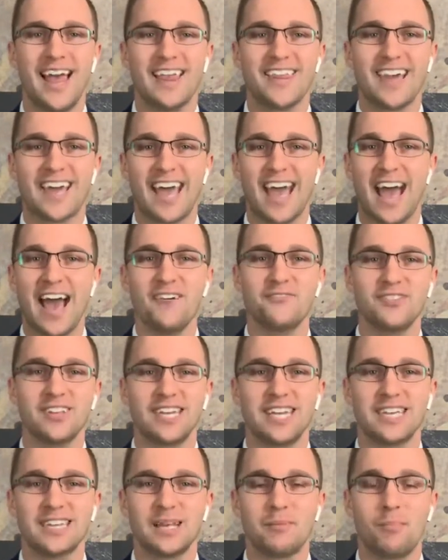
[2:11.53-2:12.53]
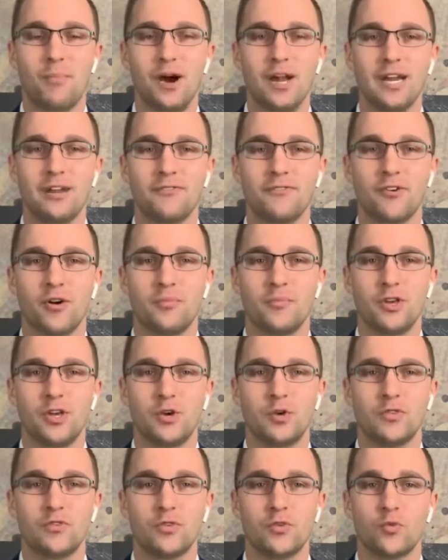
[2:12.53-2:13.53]
they have to get the money from
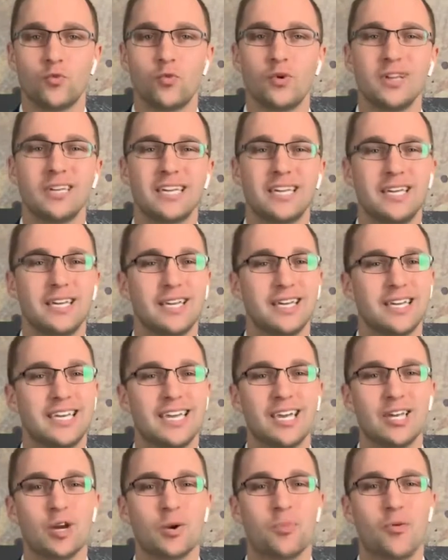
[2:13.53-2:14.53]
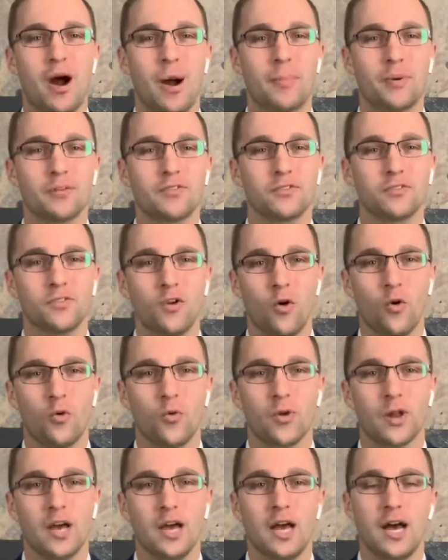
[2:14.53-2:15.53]
you to really get your property
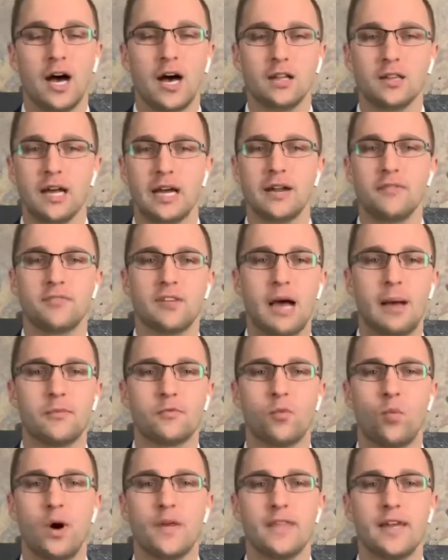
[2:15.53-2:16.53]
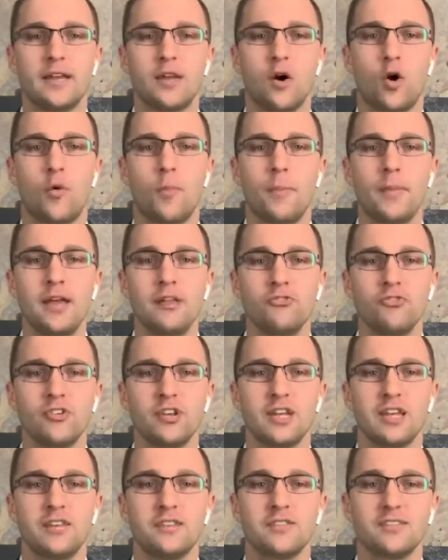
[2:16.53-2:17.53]
sold. A lot of times what they don't mention
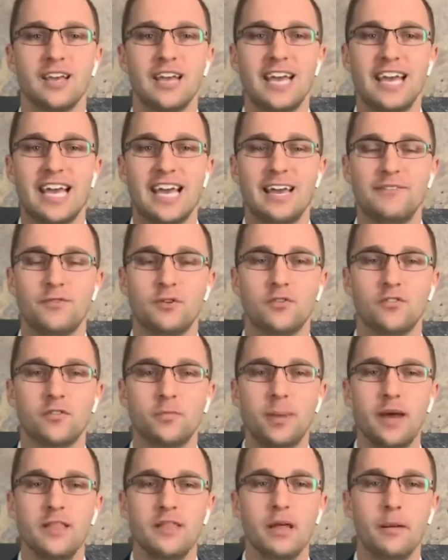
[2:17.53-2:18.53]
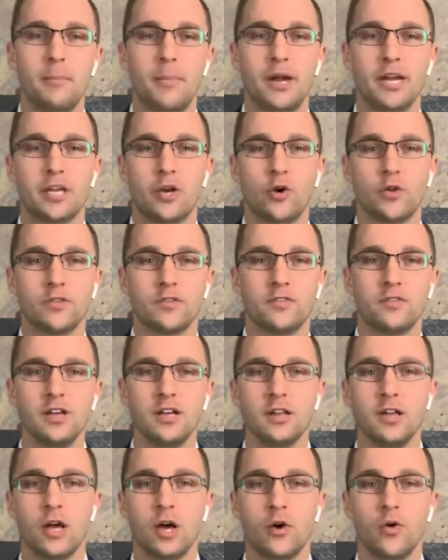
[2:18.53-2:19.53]
is if you spend the money on
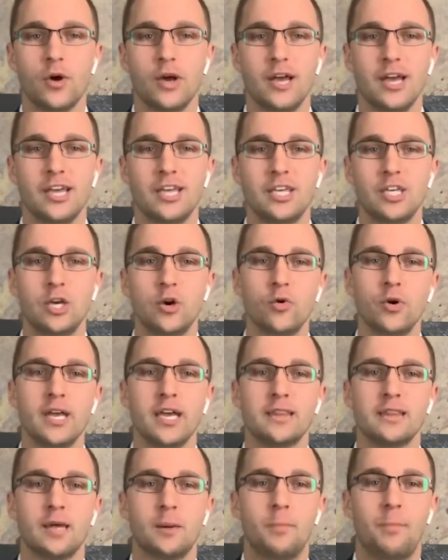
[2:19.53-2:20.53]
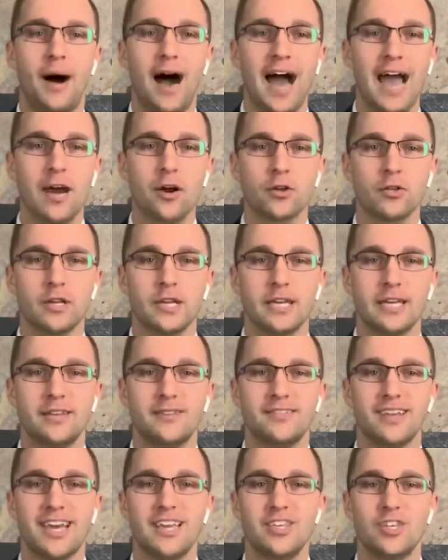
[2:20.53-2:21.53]
Zillow, you'll get the buyer
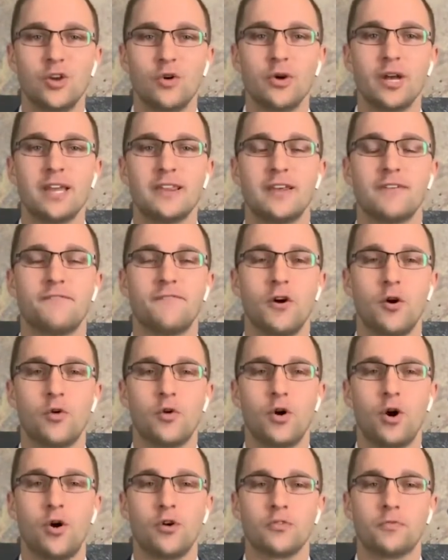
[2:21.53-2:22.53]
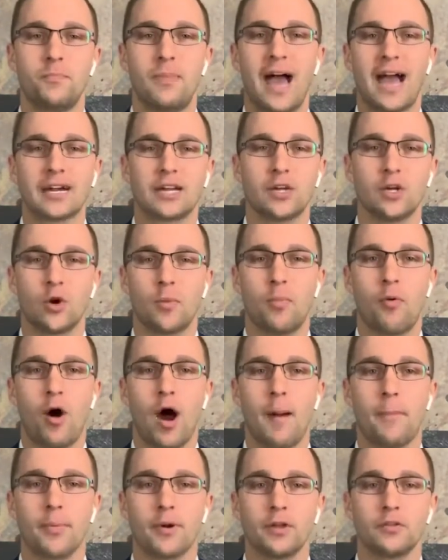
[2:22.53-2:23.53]
leads and you'll get the phone calls back to your
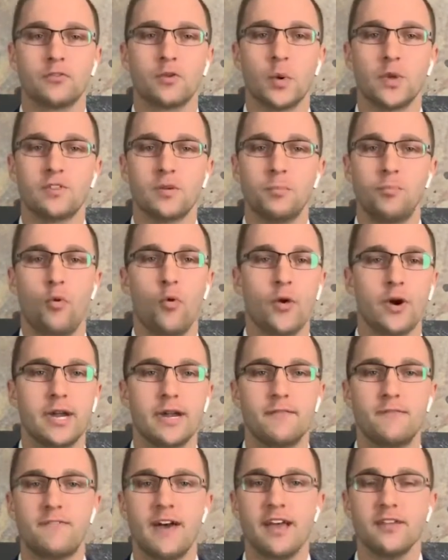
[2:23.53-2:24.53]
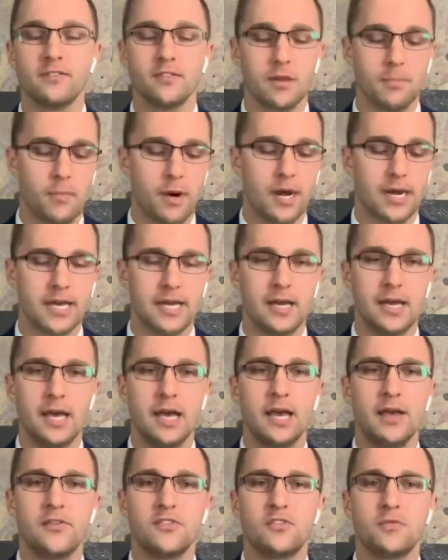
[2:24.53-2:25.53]
property. So it's important, invest the money,
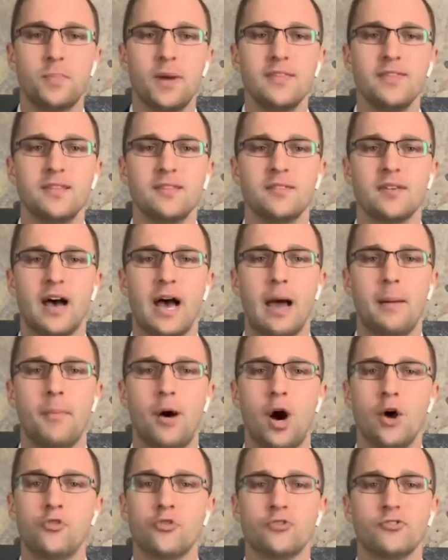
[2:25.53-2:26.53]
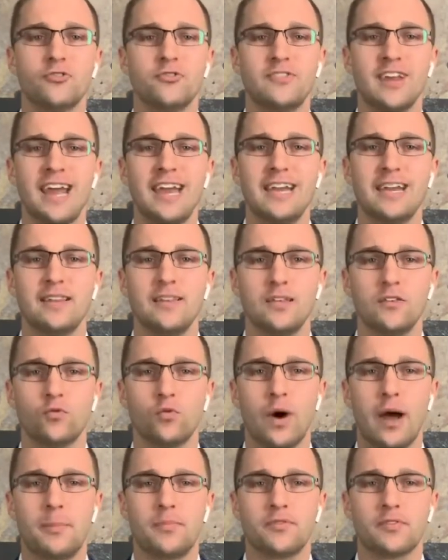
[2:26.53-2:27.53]
spend the time understanding these
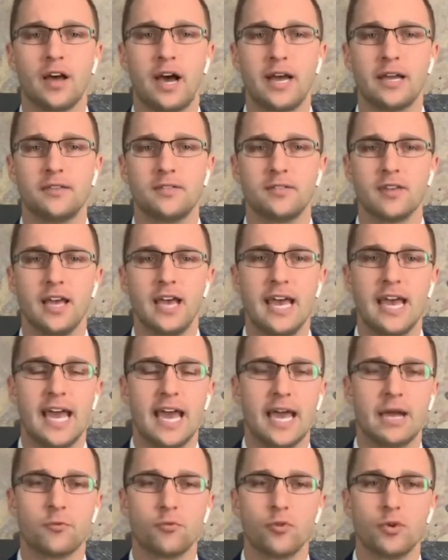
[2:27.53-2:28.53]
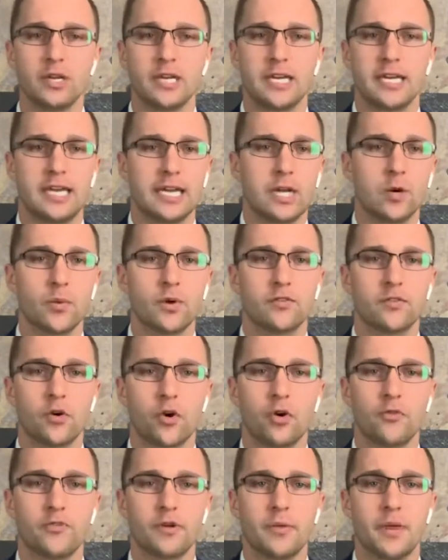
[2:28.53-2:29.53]
websites, and really get a
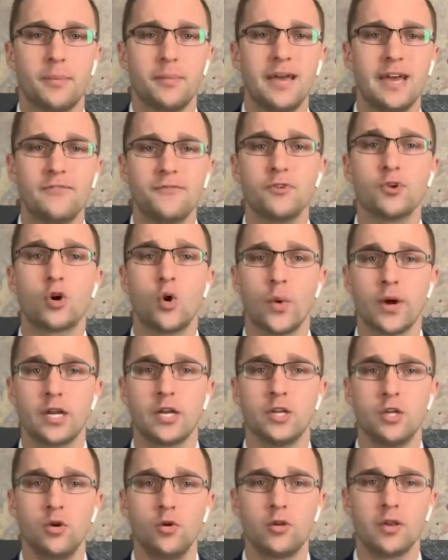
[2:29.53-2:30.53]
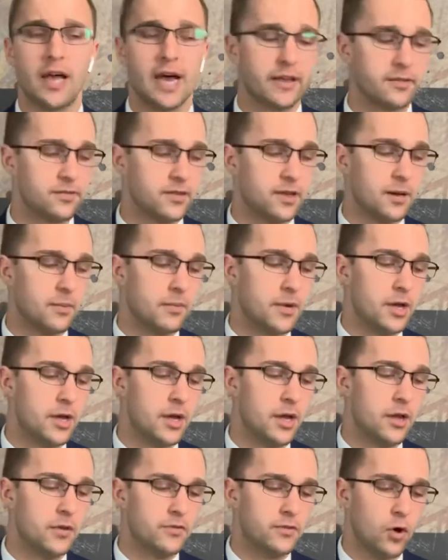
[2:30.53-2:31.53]
return from them if you're going to utilize them.
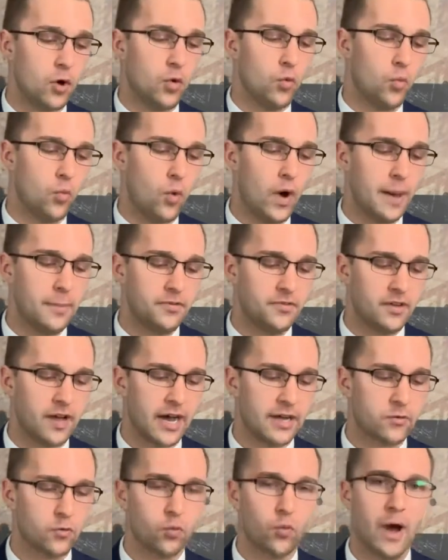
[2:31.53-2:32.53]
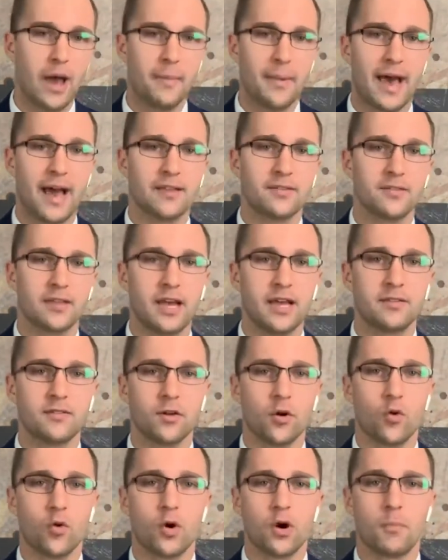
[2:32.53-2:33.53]
So websites, web assets,
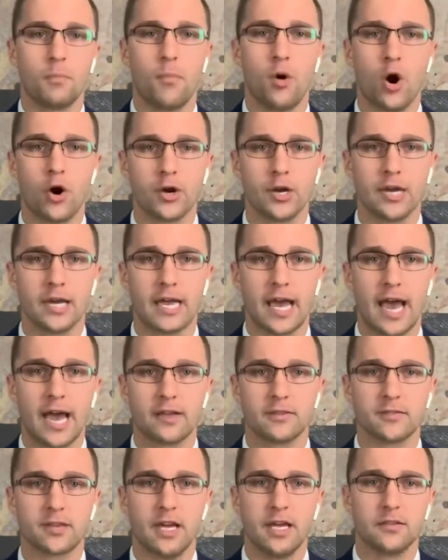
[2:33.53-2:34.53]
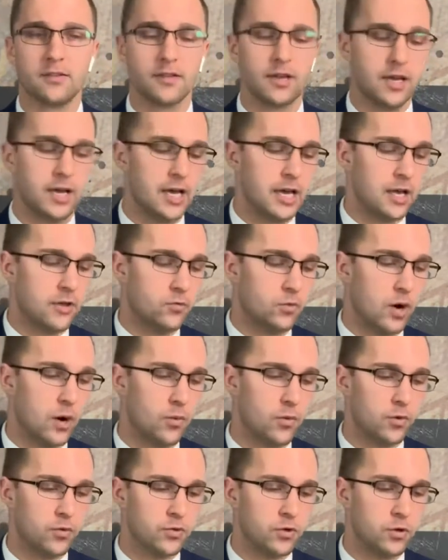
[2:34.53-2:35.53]
or marketing assets is what
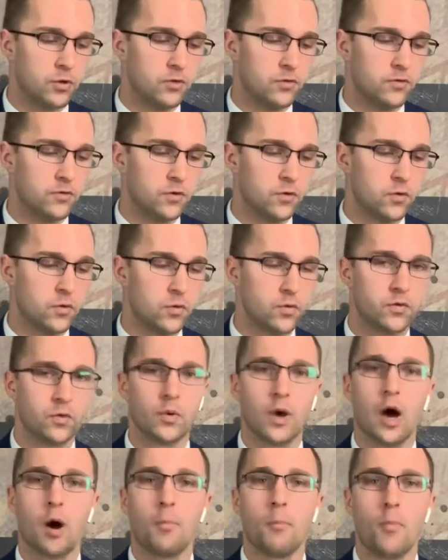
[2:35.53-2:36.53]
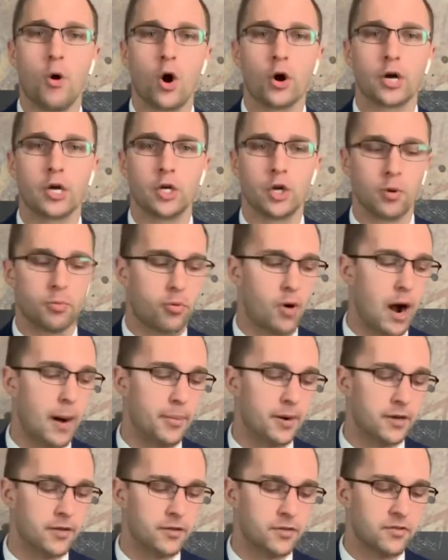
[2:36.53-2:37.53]
we'll use to help market your
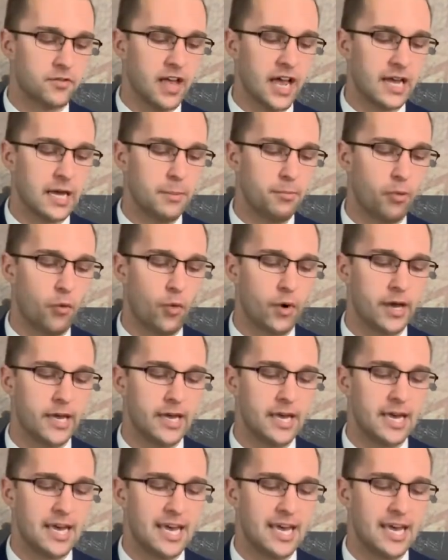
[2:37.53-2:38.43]
property. The second point